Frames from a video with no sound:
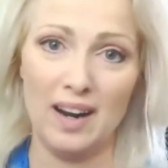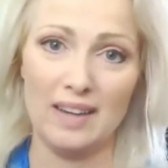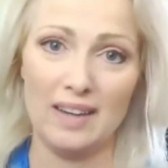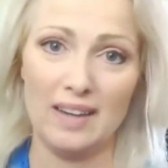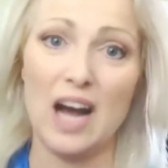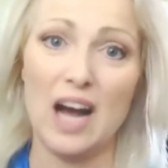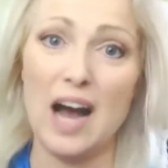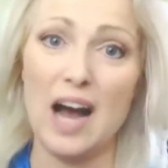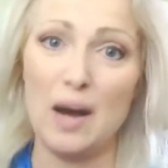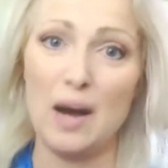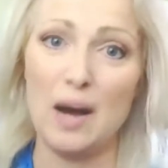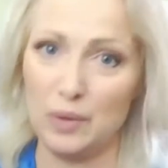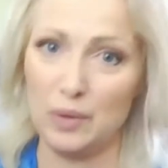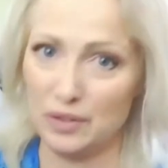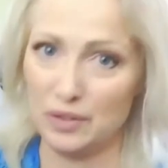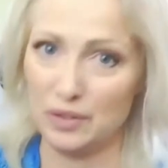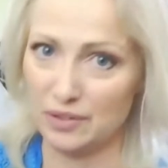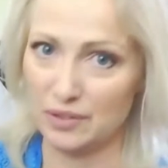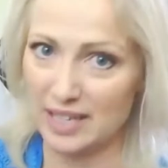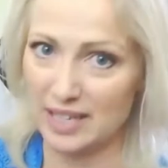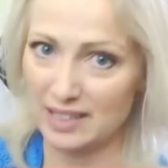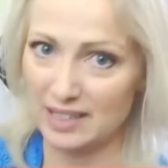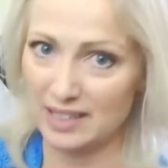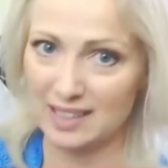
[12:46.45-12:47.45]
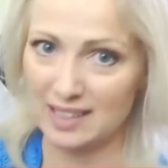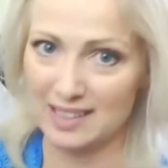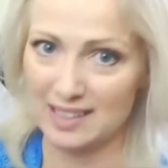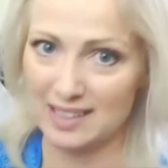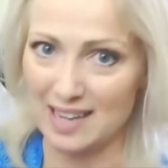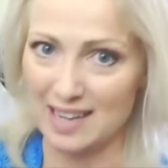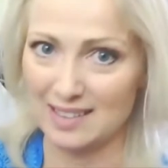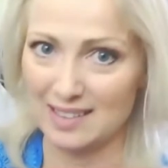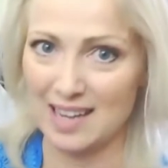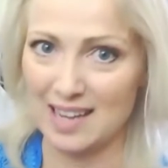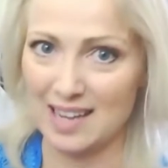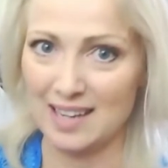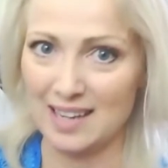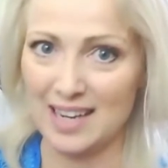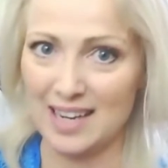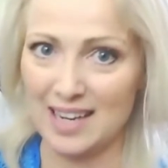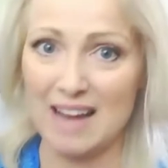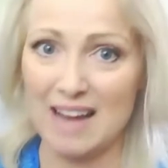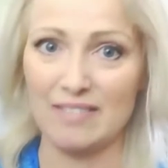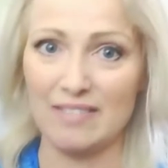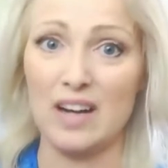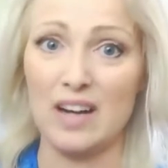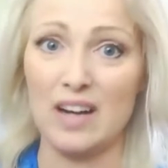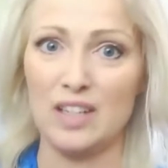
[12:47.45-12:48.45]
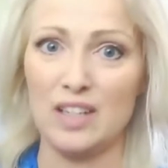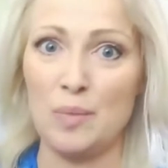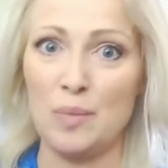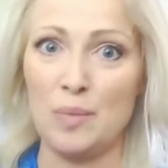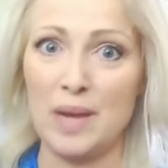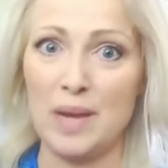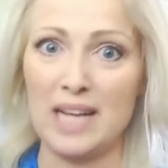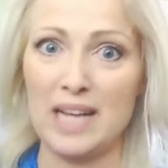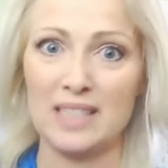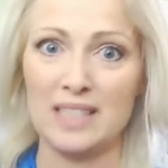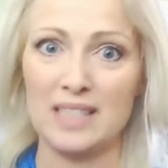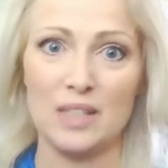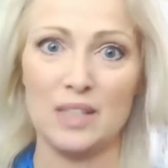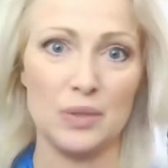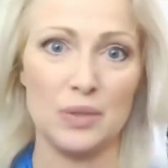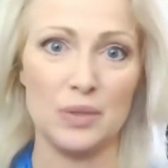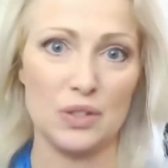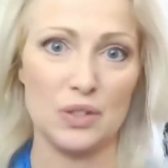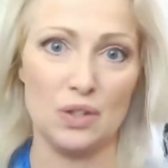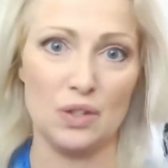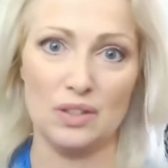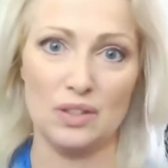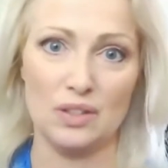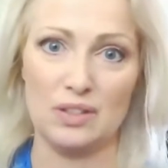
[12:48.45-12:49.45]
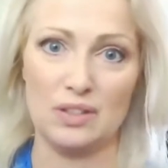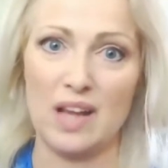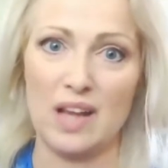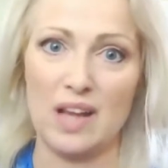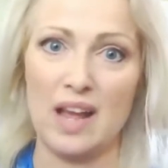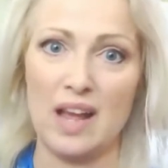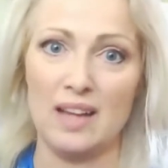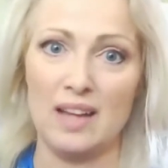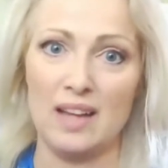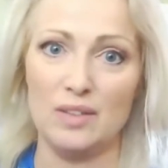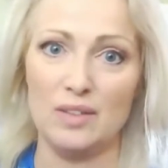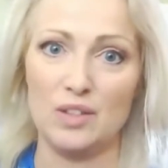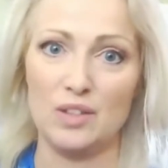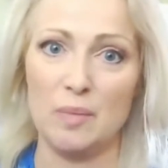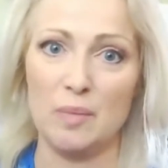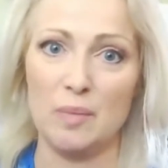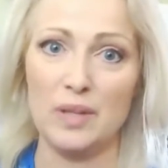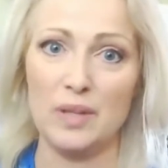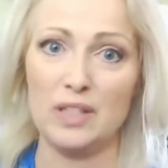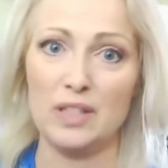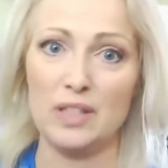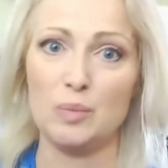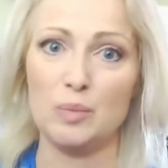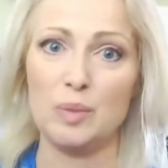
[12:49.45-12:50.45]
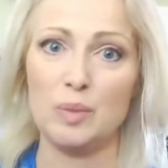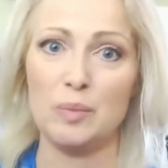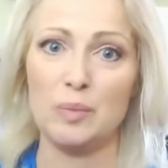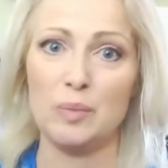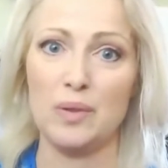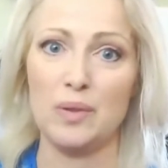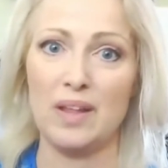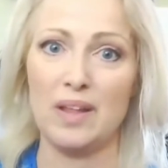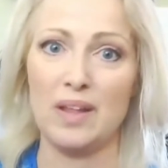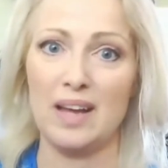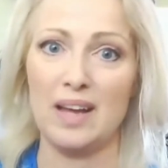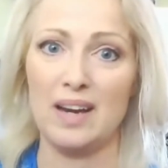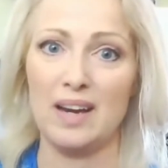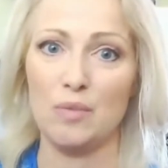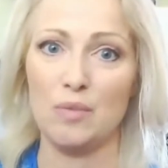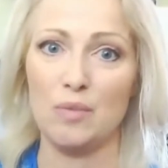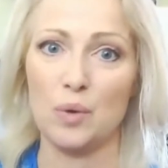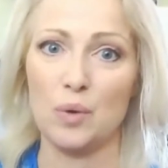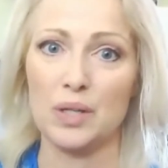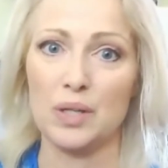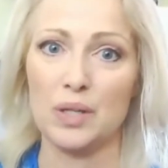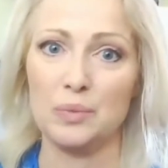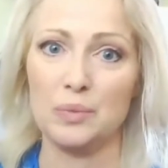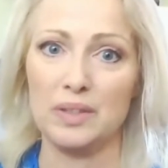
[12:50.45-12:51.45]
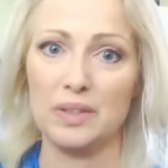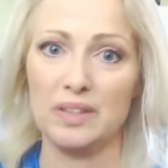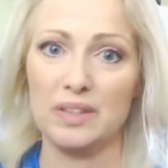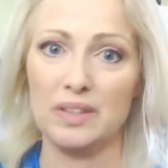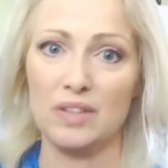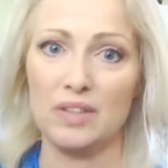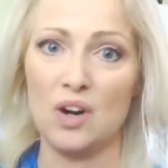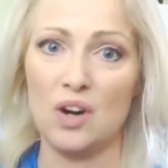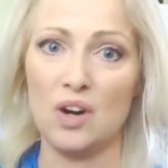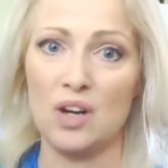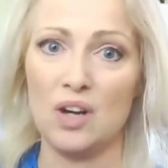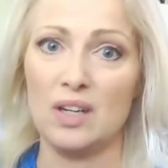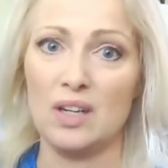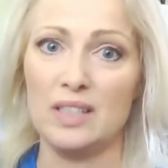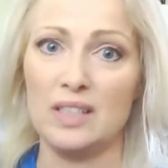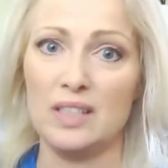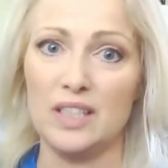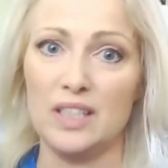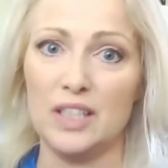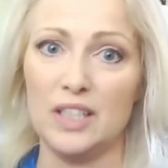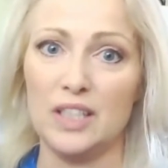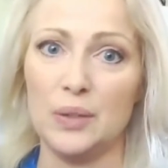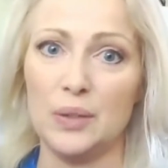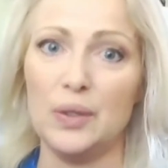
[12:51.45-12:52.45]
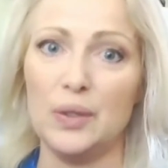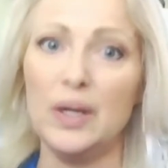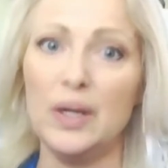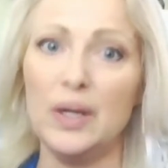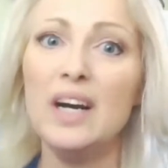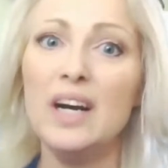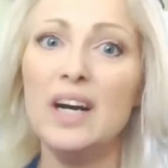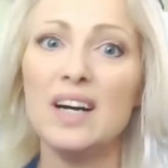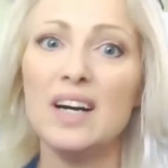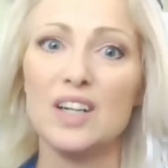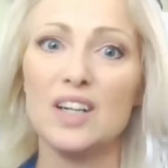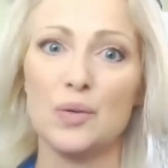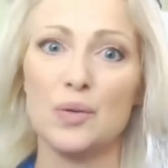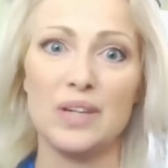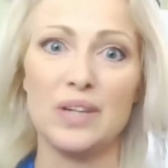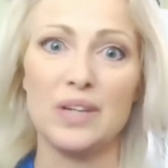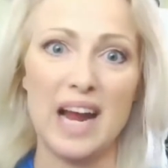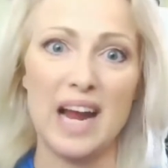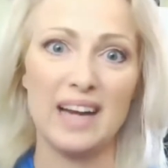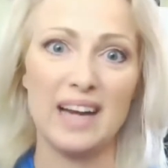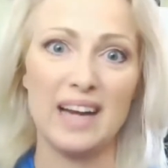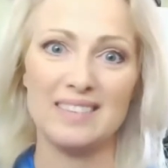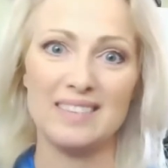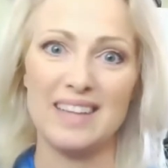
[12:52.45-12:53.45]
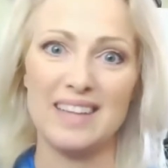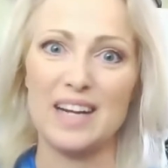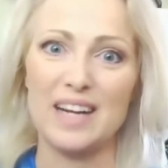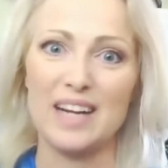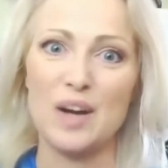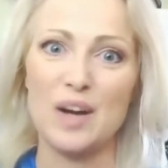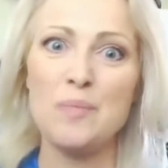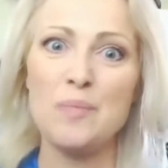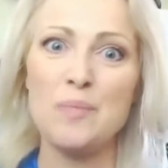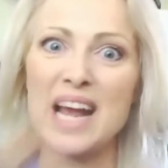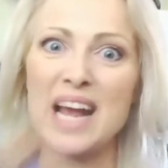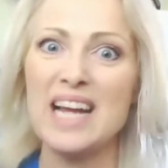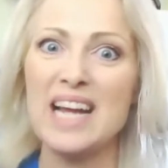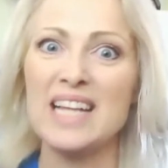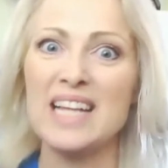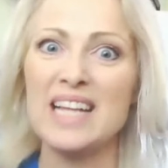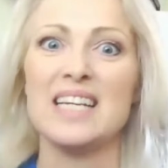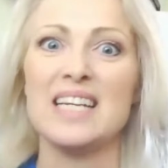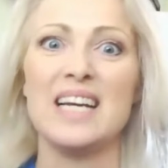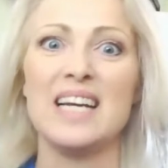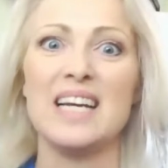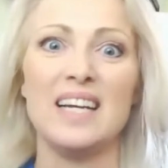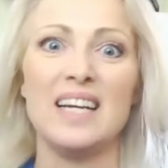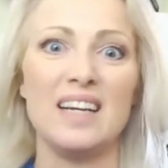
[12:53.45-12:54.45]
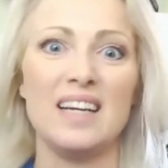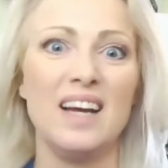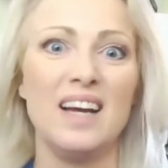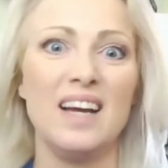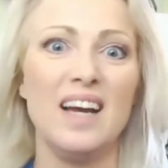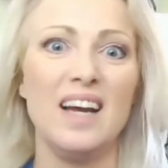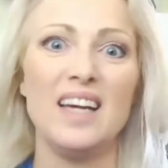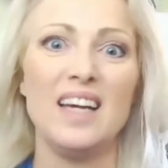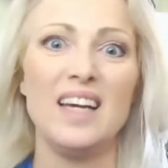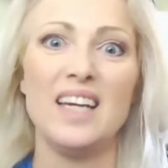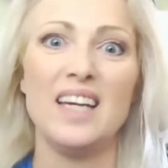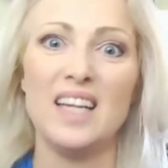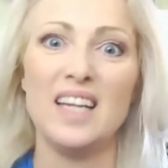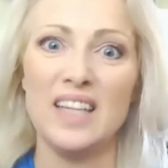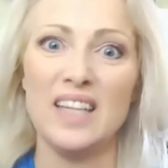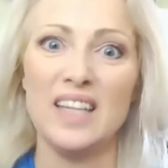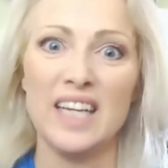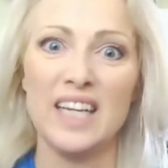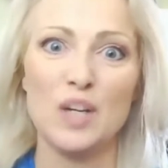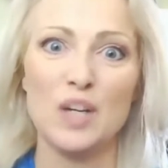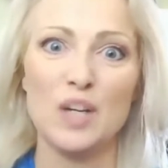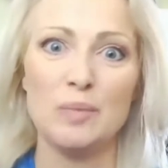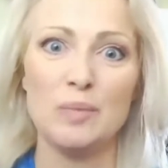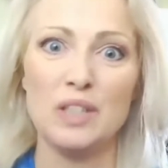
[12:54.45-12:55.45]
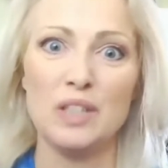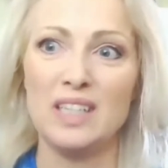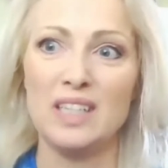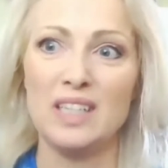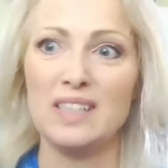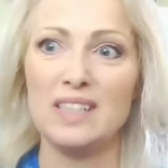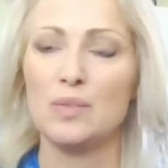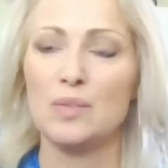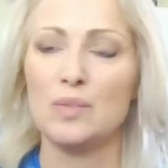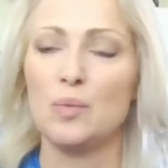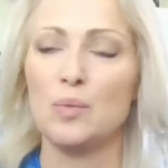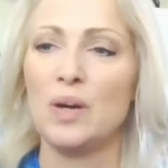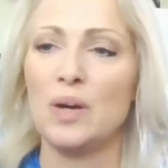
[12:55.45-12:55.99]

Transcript: I've taught with great success, and I have gotten amazing results, and some of these people that I've worked with have gone on to create like amazing healing communities.